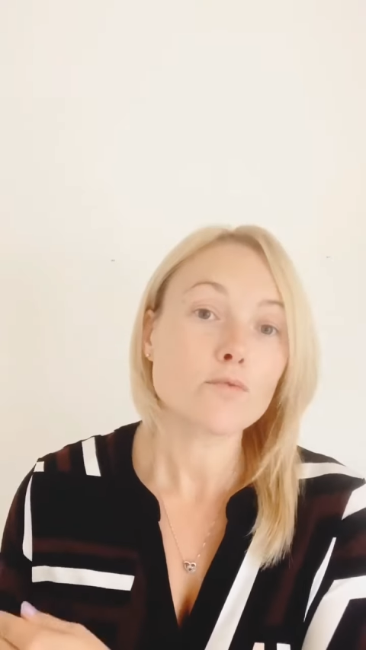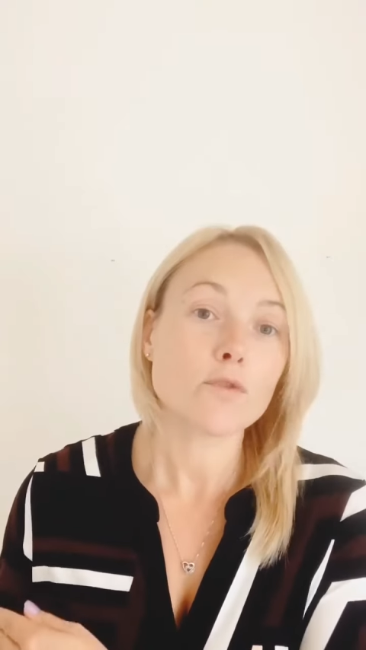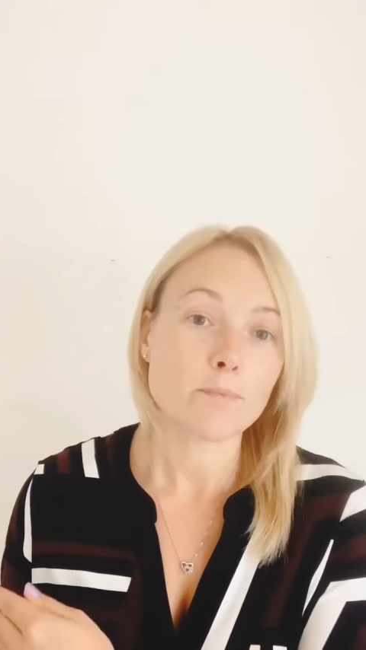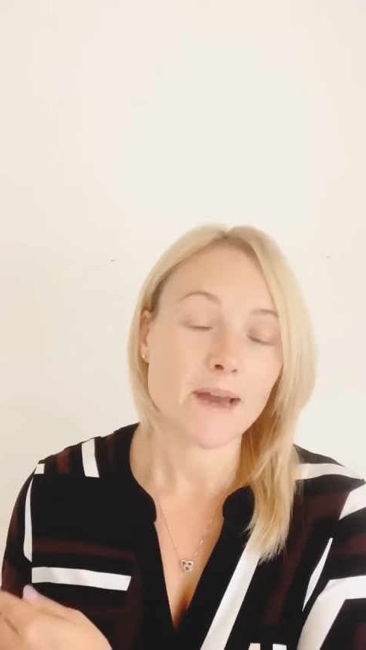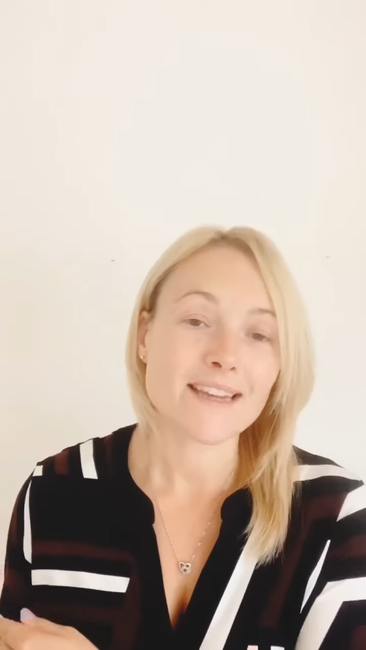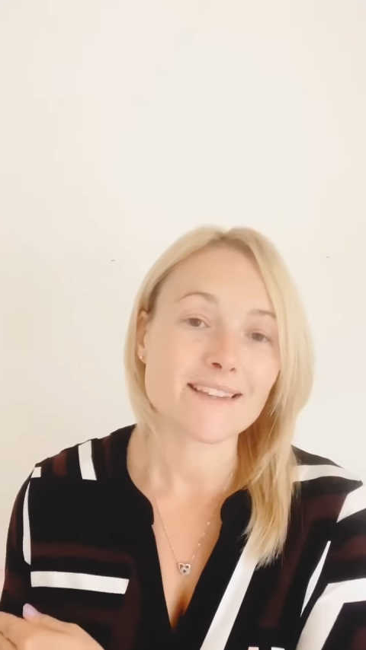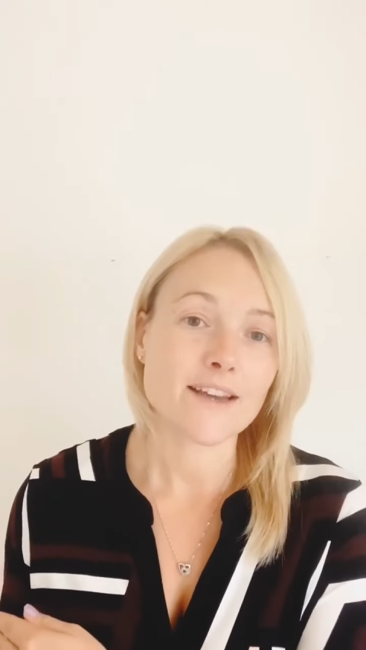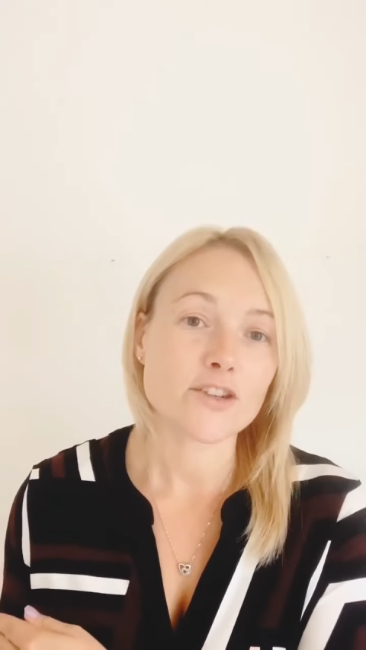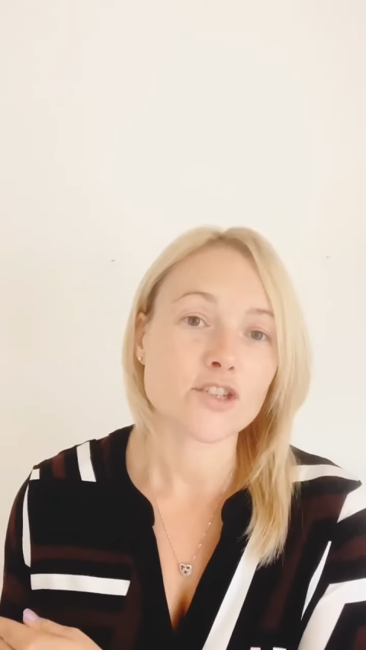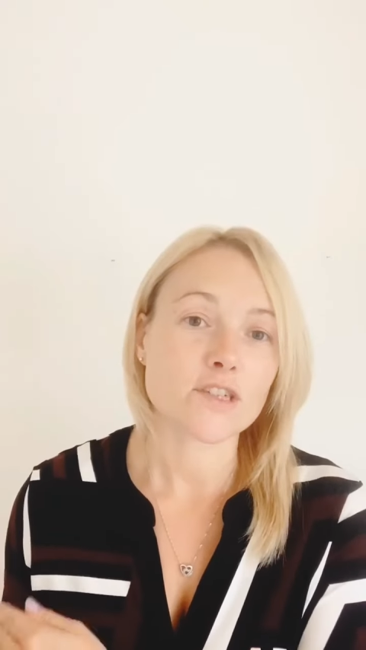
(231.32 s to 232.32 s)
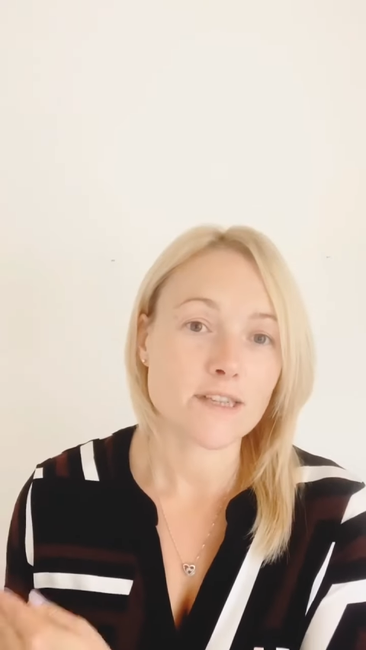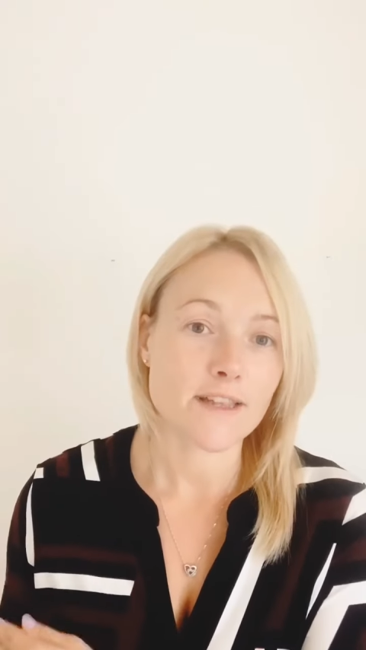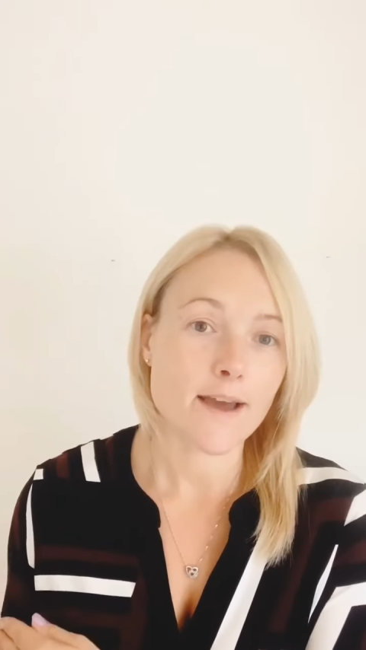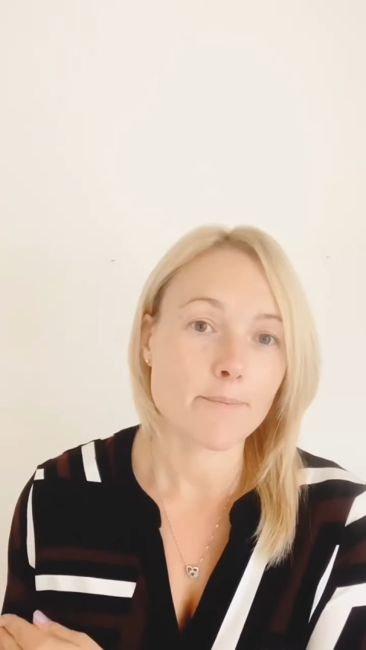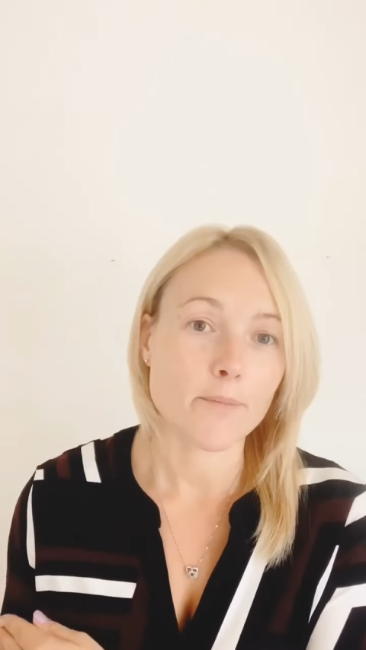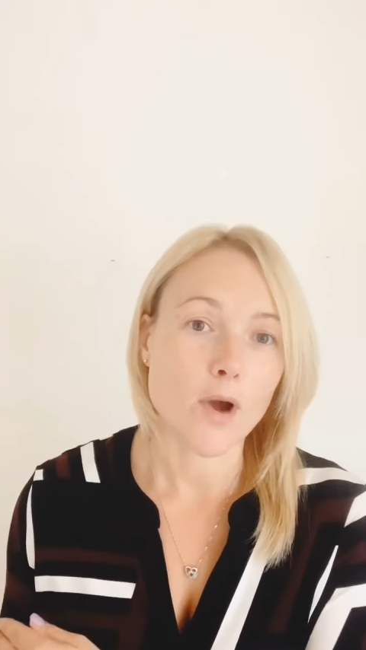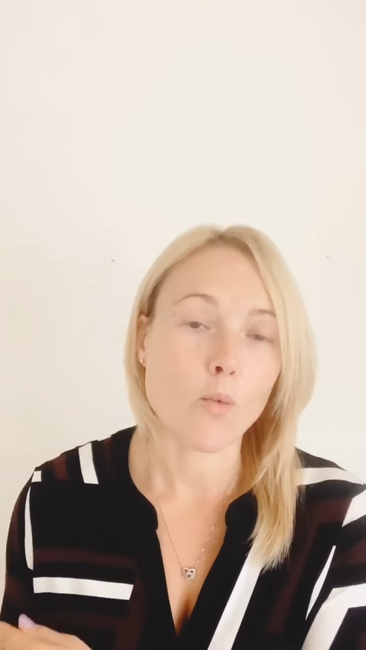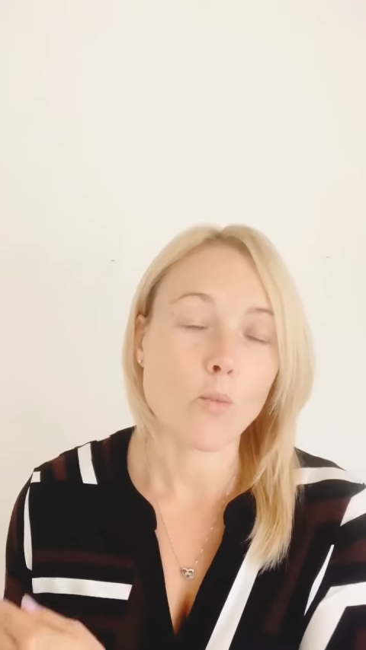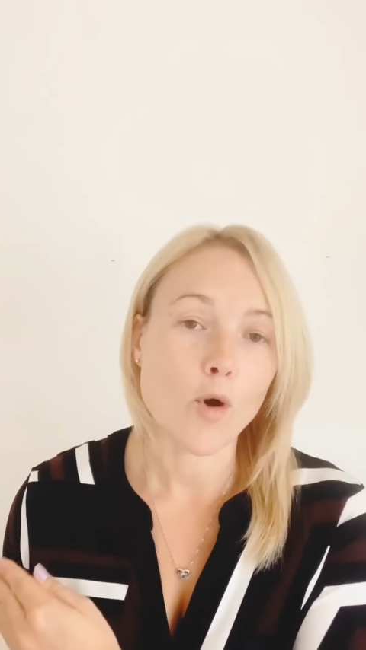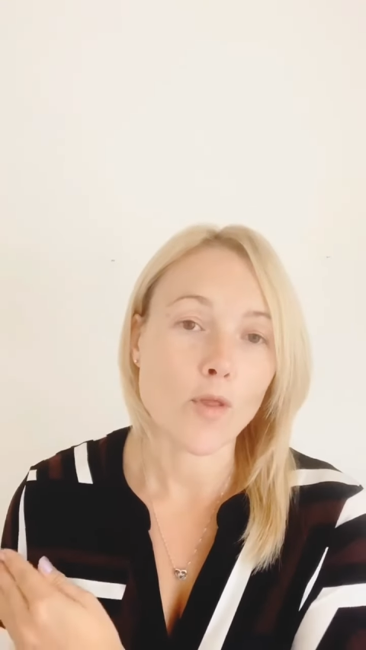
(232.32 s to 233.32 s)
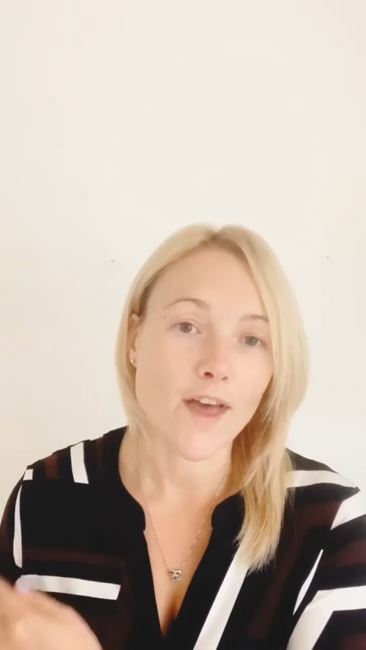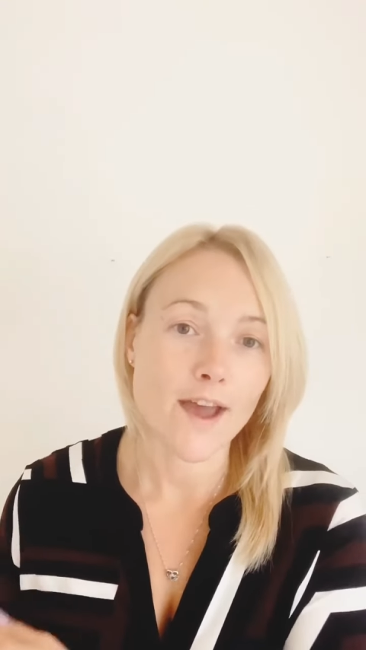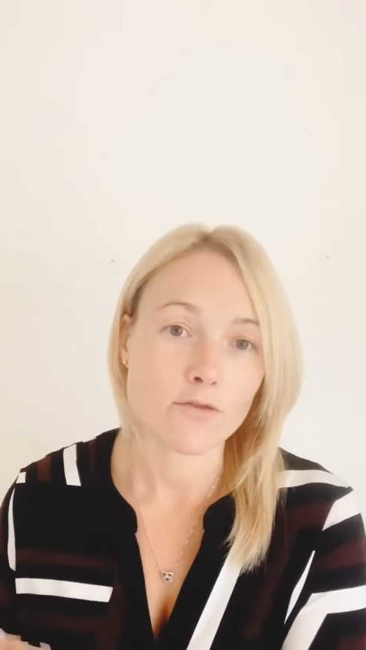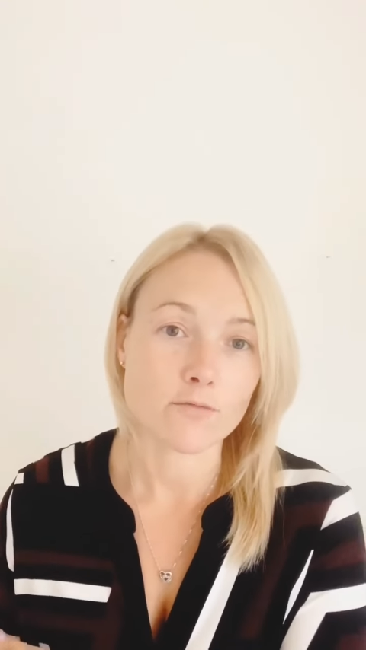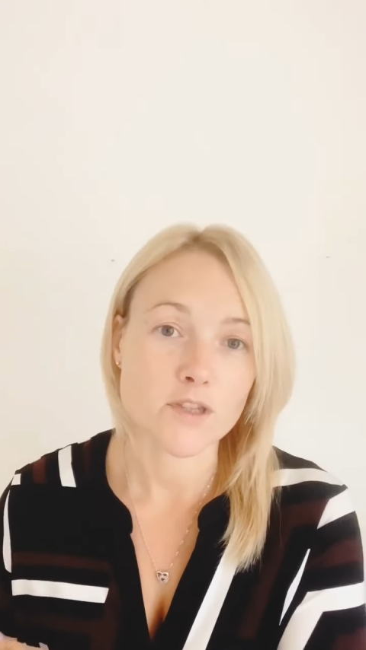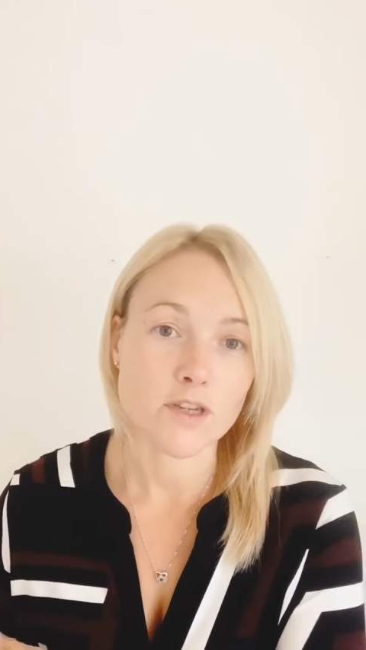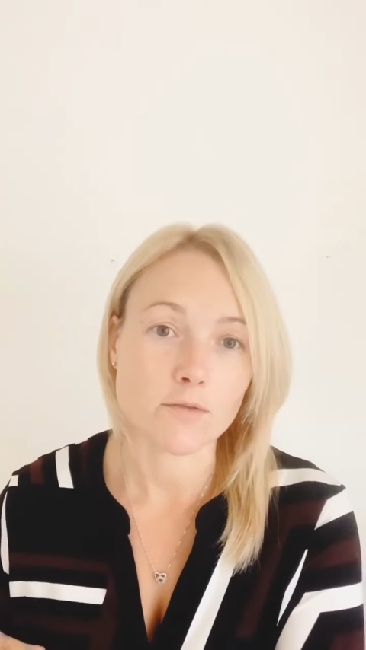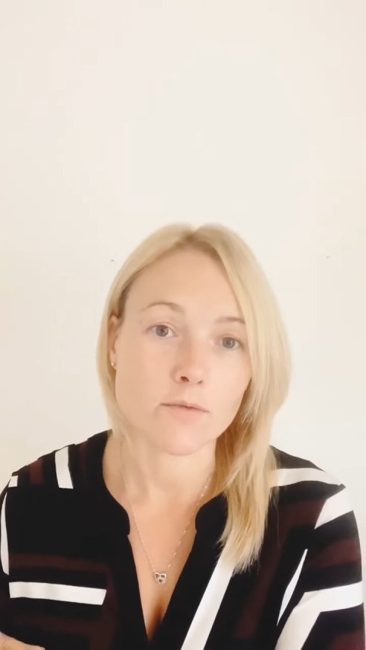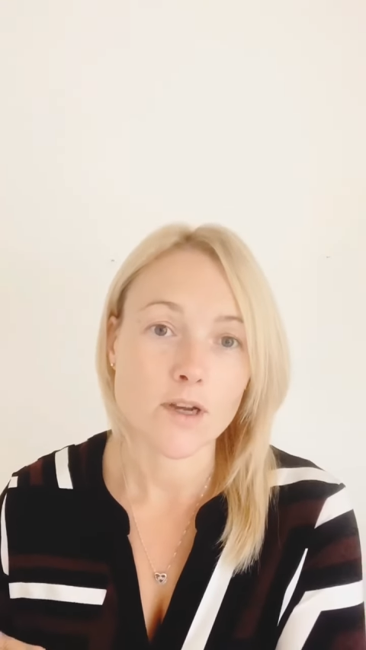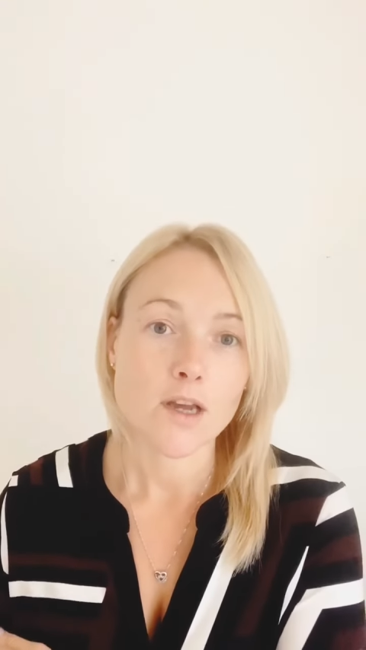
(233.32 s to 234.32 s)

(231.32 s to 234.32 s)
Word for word: will pay attention to them and what they're up to.